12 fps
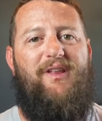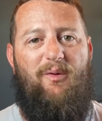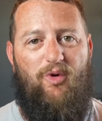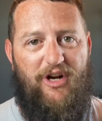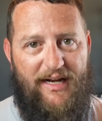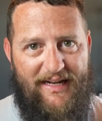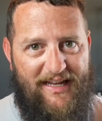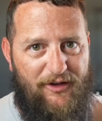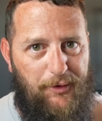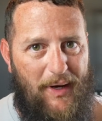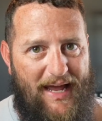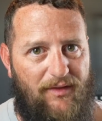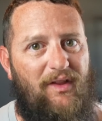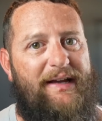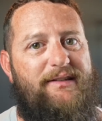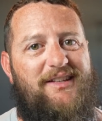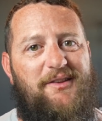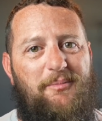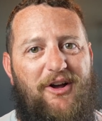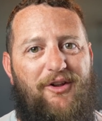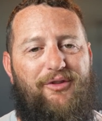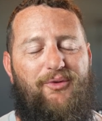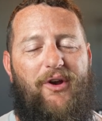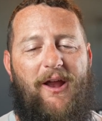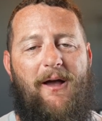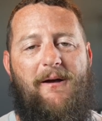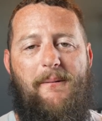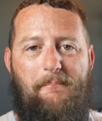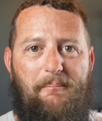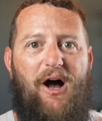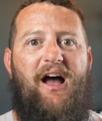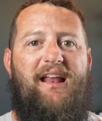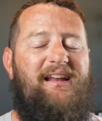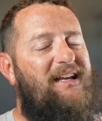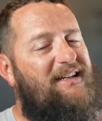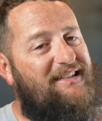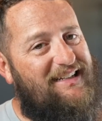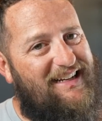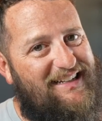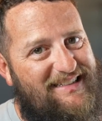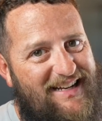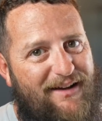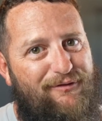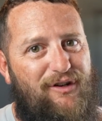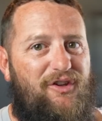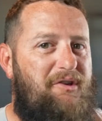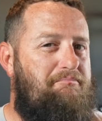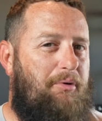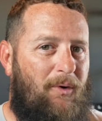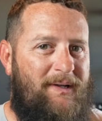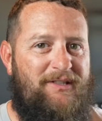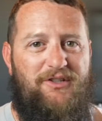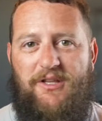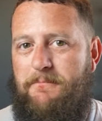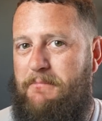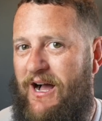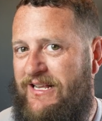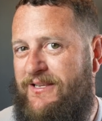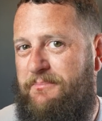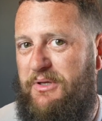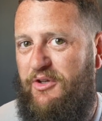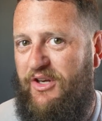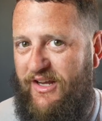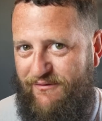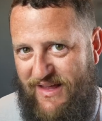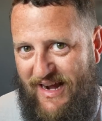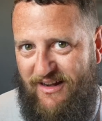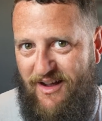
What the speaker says: that we're going to get new headlights on the Model 3, but it definitely points to the possibility of that